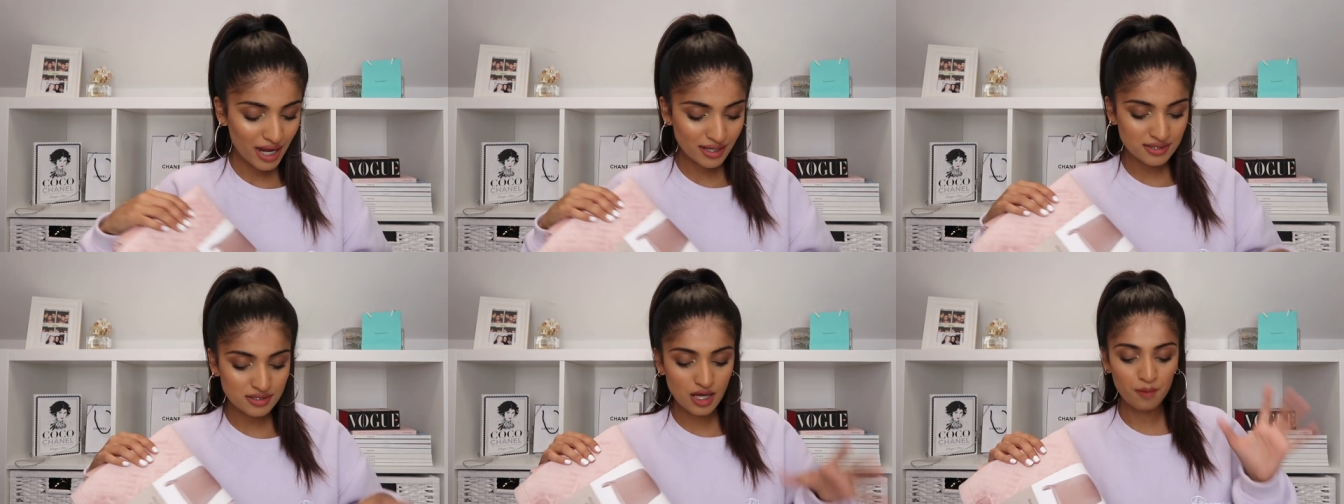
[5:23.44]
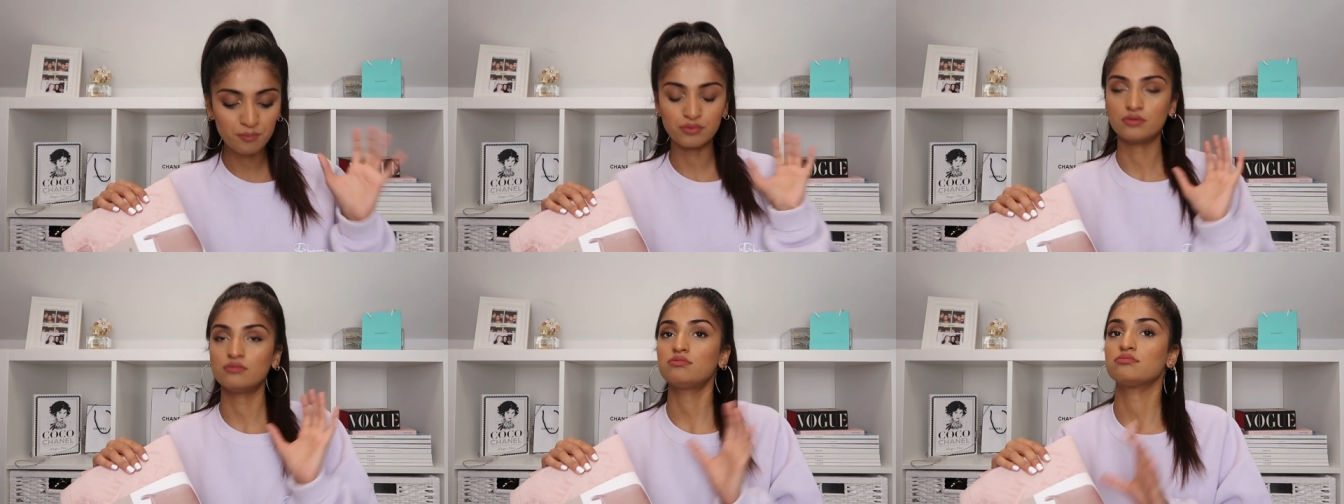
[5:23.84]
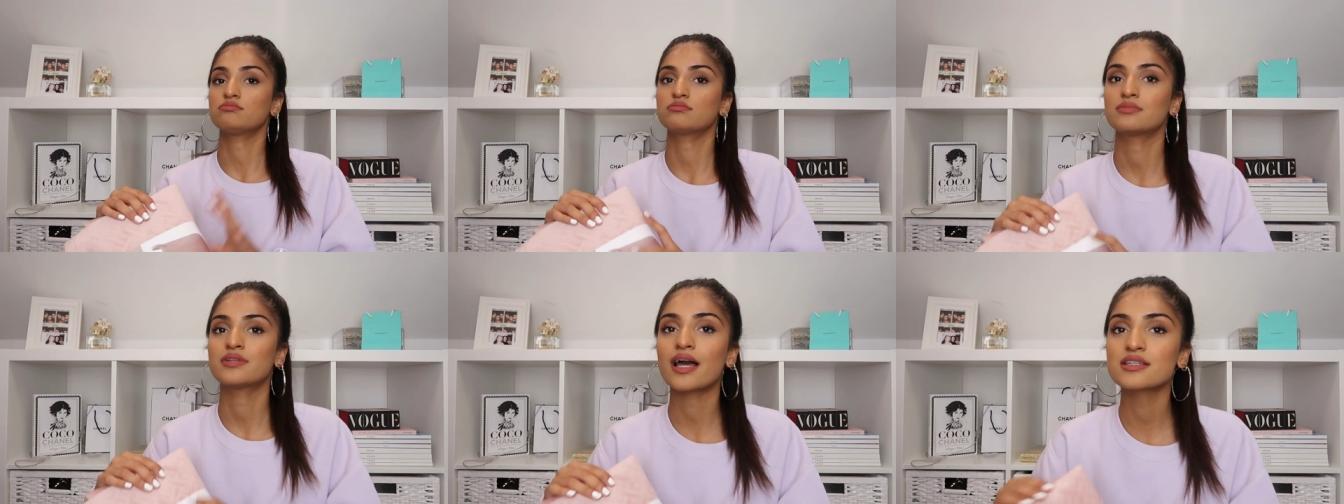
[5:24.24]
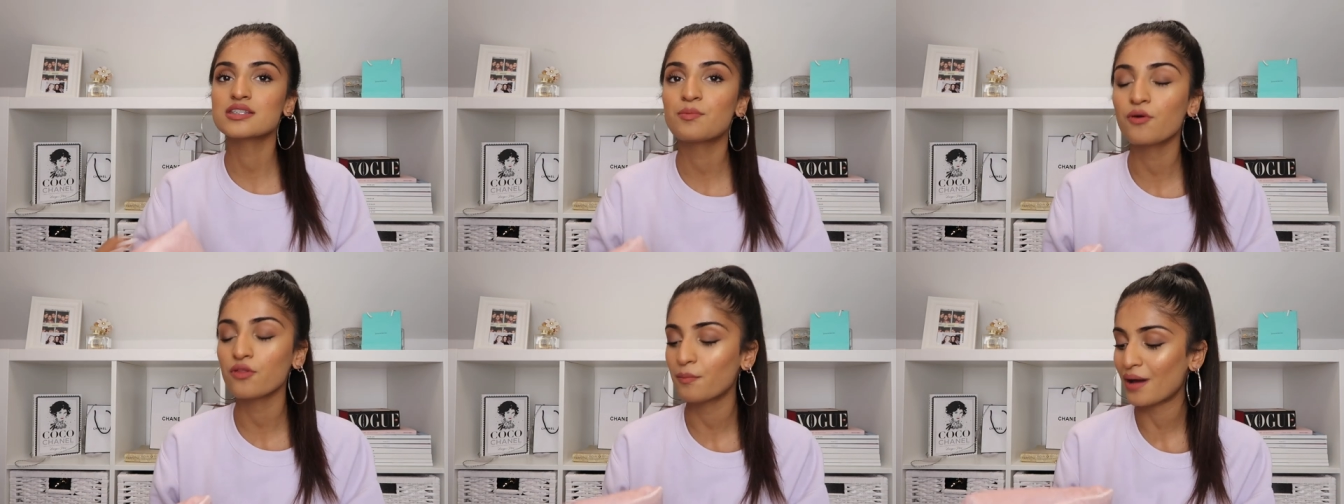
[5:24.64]
next up, oh,
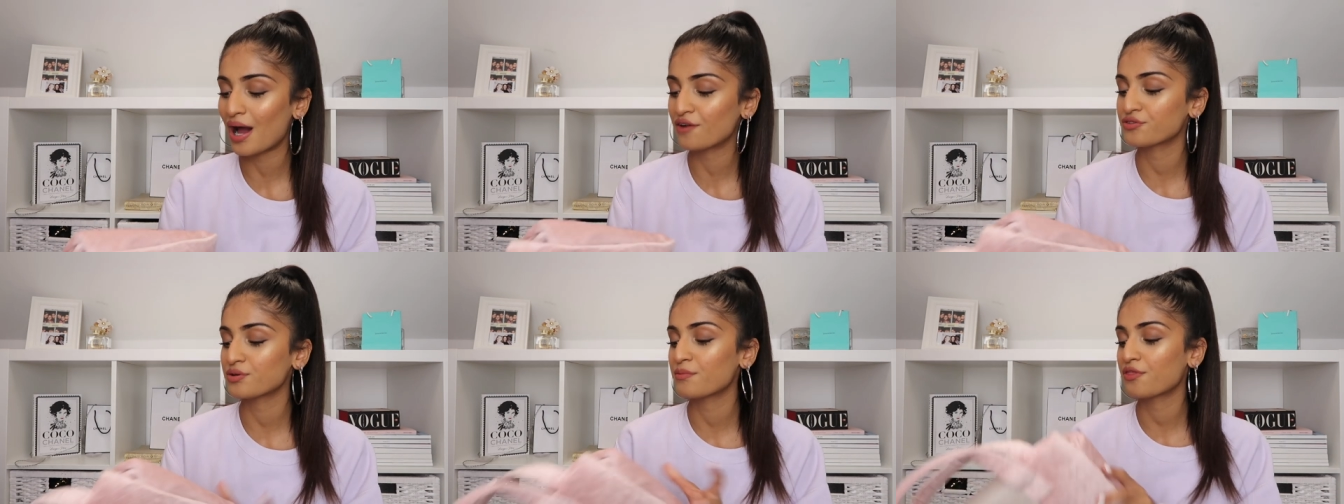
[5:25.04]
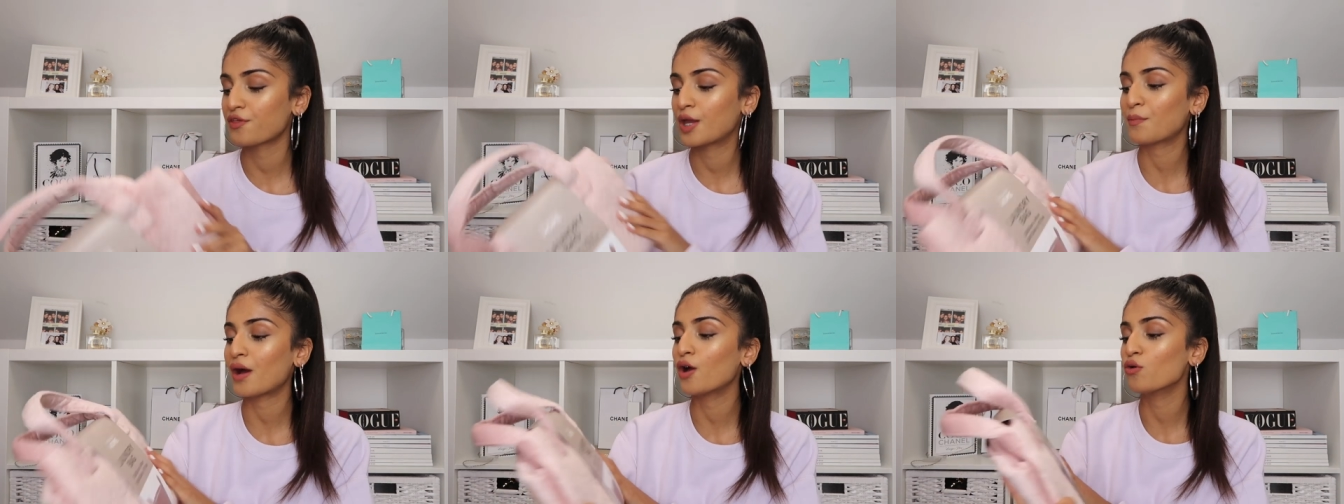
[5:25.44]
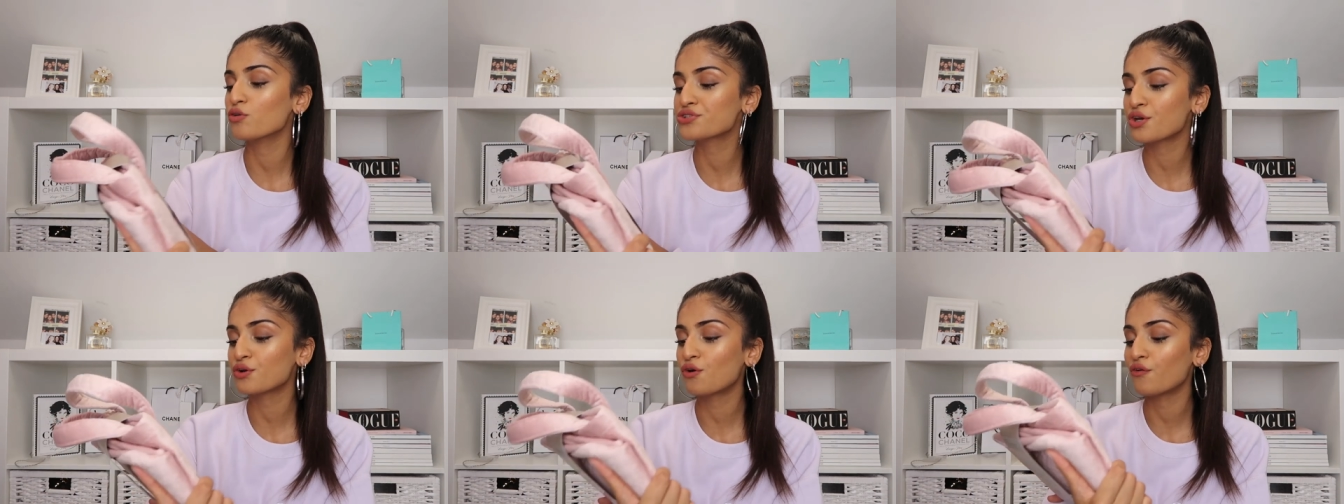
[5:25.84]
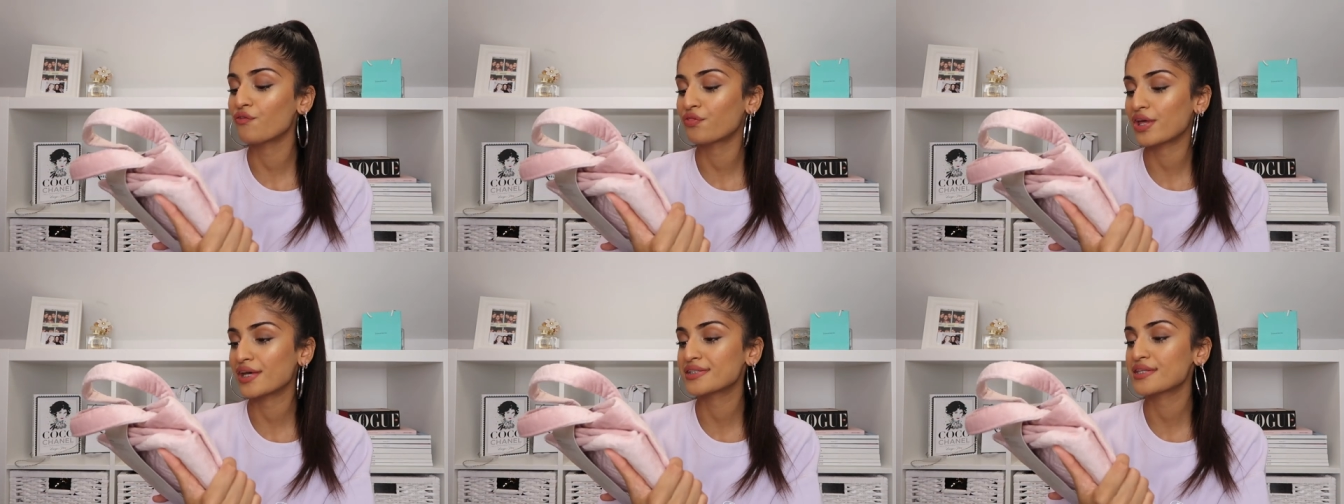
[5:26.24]
next up on the bathroom theme, I also
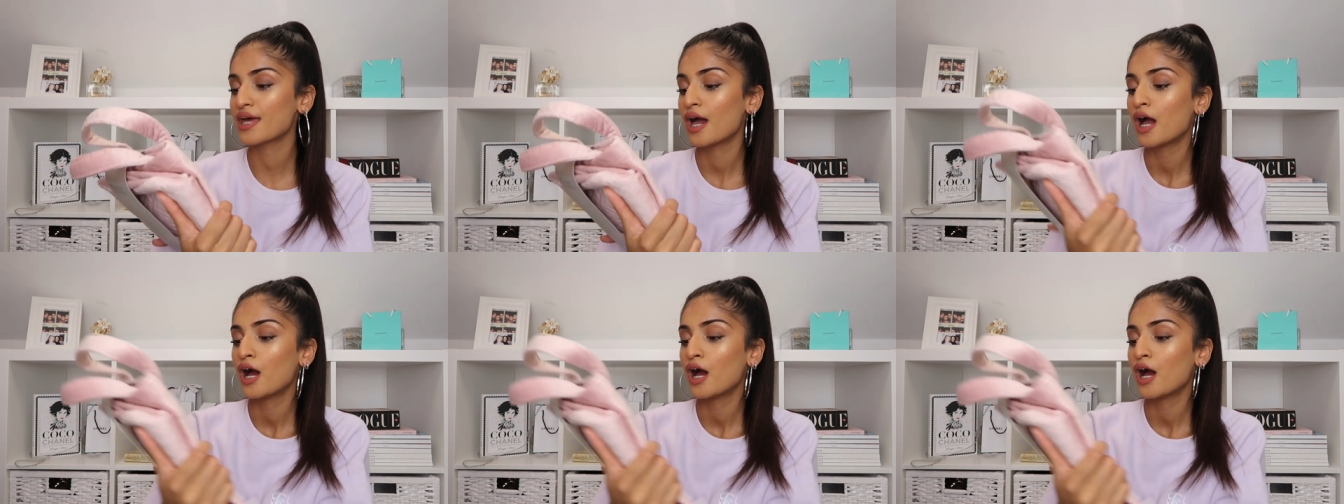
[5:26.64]
got this